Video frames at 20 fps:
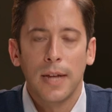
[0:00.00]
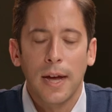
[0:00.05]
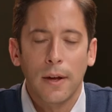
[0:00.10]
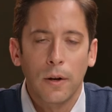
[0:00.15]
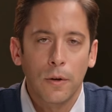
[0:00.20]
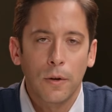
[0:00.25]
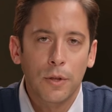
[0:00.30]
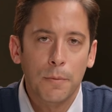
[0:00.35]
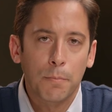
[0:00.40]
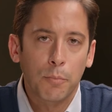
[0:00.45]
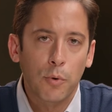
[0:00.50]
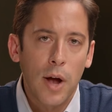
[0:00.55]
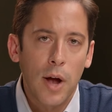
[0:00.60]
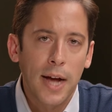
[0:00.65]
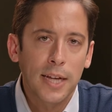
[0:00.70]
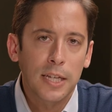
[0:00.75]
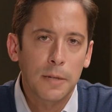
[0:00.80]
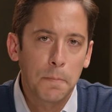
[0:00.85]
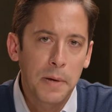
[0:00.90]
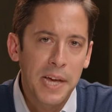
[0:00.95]
Download the
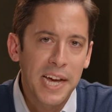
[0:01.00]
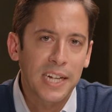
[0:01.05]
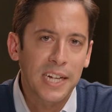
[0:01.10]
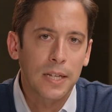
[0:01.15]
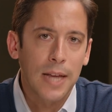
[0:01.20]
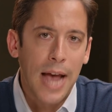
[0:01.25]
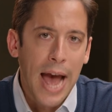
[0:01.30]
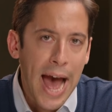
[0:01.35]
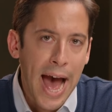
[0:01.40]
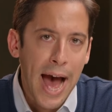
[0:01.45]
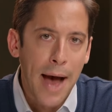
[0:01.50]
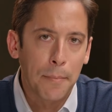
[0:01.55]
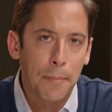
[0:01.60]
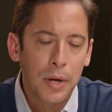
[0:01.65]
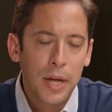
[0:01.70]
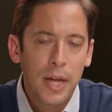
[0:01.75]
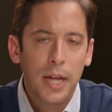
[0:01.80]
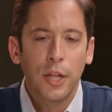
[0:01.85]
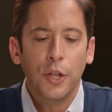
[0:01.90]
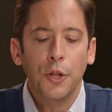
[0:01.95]
Prize Picks app,
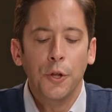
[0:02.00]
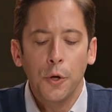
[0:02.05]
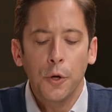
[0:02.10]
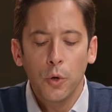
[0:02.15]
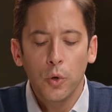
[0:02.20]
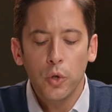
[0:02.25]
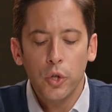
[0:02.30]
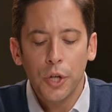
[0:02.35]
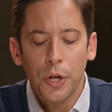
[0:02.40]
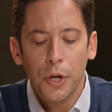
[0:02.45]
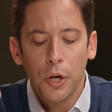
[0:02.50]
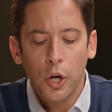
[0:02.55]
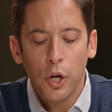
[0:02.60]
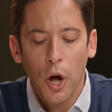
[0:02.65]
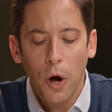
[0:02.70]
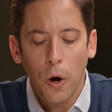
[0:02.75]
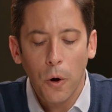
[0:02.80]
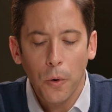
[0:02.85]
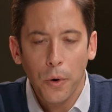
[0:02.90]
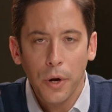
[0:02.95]
use
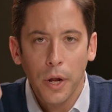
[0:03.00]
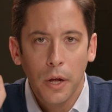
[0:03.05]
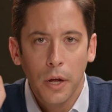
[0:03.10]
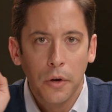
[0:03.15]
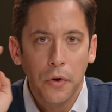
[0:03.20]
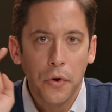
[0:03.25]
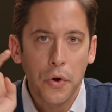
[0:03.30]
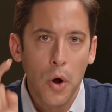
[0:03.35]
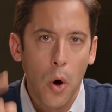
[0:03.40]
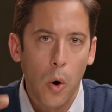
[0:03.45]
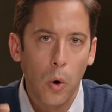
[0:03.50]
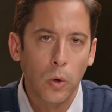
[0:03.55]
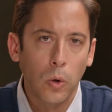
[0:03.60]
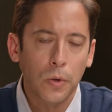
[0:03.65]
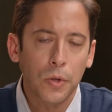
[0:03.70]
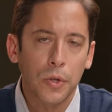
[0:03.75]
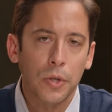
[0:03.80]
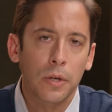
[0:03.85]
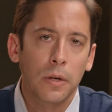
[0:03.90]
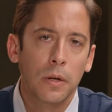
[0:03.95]
code
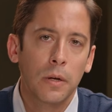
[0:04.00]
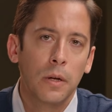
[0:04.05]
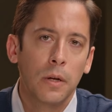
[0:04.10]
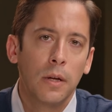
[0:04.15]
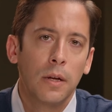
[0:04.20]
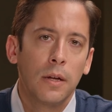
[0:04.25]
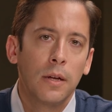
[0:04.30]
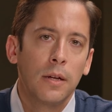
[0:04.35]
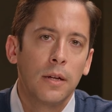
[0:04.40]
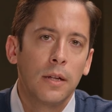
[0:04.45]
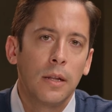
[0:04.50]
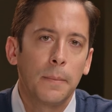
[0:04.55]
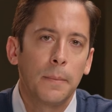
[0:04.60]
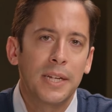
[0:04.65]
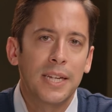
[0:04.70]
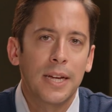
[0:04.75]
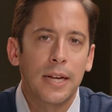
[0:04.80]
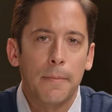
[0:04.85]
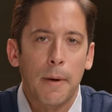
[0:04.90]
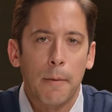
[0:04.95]
Knowles. Let
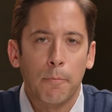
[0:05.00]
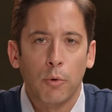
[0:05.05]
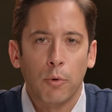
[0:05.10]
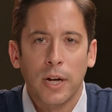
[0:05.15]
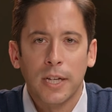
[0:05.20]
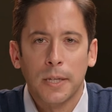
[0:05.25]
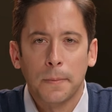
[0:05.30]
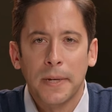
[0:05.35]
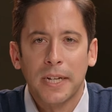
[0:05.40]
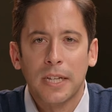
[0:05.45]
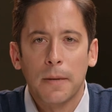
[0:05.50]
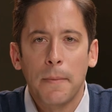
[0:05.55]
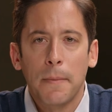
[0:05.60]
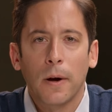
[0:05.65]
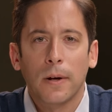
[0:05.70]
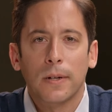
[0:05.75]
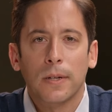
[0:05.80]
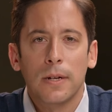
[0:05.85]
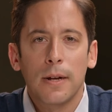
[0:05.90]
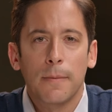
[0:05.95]
me tell you about Prize Picks,
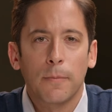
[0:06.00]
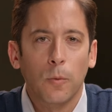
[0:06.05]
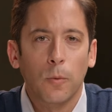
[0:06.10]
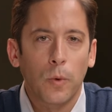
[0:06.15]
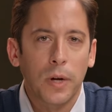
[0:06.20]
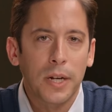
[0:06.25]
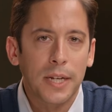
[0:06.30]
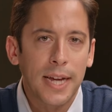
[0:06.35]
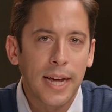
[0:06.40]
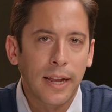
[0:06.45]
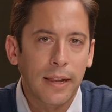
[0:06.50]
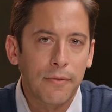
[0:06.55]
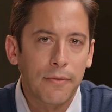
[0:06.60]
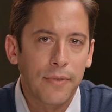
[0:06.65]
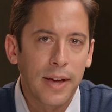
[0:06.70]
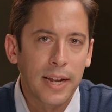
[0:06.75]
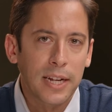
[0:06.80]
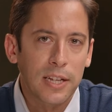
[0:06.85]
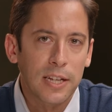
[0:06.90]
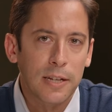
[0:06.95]
America's number one daily
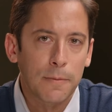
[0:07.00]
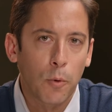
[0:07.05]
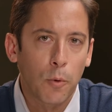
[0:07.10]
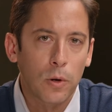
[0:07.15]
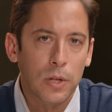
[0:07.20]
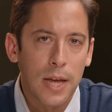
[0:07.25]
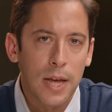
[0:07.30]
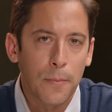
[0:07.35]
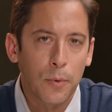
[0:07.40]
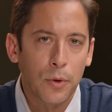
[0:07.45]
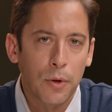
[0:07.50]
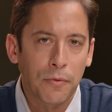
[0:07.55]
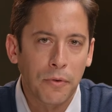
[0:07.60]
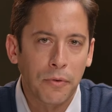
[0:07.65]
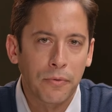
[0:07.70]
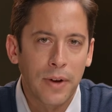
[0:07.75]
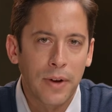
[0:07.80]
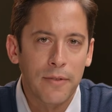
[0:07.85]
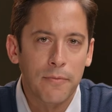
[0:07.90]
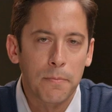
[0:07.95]
fantasy sports app with over
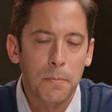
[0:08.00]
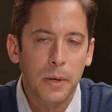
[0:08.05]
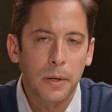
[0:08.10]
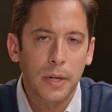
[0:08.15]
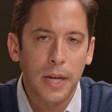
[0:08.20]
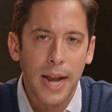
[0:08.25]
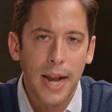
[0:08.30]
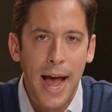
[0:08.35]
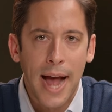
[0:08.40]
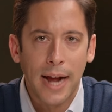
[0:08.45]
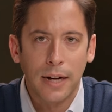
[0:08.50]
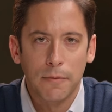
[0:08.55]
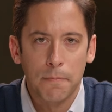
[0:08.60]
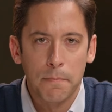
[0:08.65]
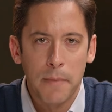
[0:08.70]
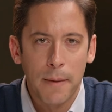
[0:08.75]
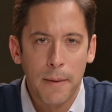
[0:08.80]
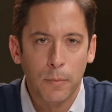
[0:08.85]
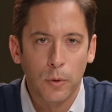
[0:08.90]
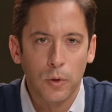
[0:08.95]
5 million active
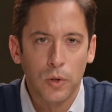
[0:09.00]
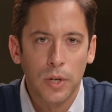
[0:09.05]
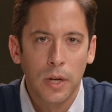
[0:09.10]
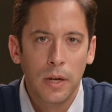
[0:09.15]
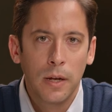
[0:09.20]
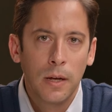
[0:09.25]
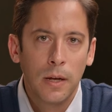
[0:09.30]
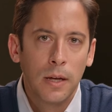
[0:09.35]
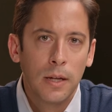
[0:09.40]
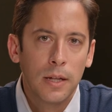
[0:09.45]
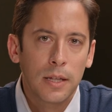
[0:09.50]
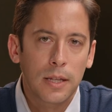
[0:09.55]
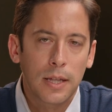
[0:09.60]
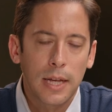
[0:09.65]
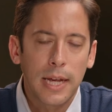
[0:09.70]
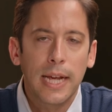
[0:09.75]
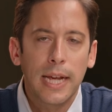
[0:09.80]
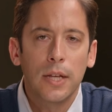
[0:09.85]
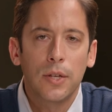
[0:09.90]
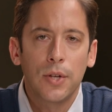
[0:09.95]
members. It's
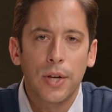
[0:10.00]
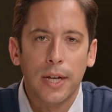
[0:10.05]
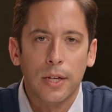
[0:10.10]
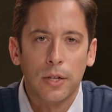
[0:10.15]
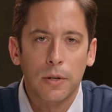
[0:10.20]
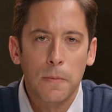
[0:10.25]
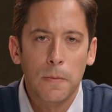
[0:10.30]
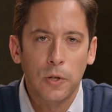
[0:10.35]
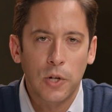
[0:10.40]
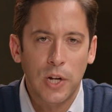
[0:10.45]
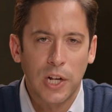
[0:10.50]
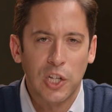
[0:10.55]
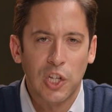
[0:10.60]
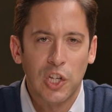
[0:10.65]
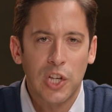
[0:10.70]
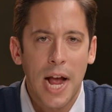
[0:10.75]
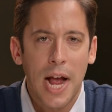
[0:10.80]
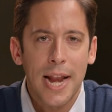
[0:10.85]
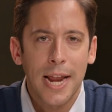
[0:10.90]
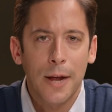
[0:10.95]
the easiest, most
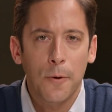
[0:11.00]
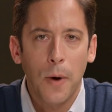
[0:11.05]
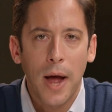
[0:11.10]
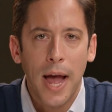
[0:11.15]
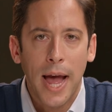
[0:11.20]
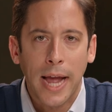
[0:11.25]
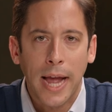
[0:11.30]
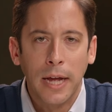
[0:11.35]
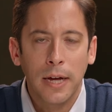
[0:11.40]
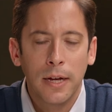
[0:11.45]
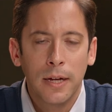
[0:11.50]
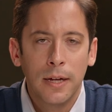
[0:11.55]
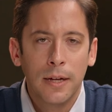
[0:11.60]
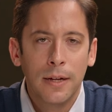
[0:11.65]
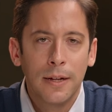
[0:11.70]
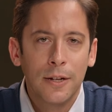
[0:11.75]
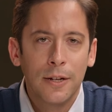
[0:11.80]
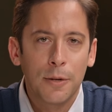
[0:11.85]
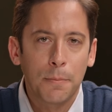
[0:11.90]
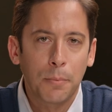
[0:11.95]
exciting way
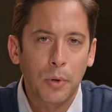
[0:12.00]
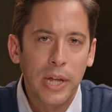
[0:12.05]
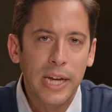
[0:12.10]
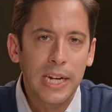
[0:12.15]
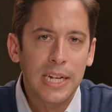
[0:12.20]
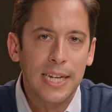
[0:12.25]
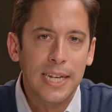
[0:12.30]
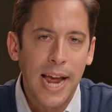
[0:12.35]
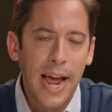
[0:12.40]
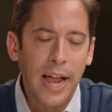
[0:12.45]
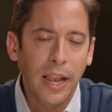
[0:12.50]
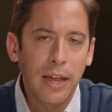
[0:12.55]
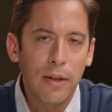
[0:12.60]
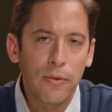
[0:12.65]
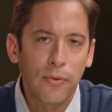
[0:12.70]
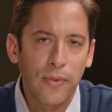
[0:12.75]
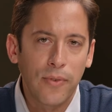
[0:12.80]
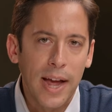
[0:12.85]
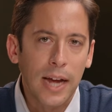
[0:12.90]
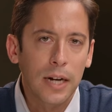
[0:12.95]
to play daily
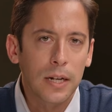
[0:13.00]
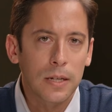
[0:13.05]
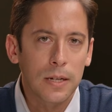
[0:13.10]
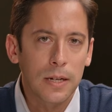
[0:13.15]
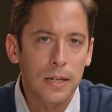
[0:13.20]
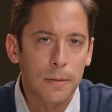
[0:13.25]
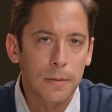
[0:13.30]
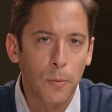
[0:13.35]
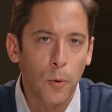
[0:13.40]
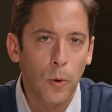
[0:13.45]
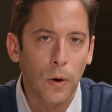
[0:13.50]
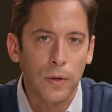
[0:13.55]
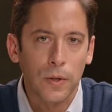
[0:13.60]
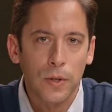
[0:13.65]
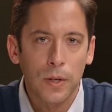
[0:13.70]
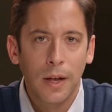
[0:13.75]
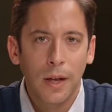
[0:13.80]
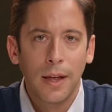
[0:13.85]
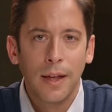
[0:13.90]
fantasy sports.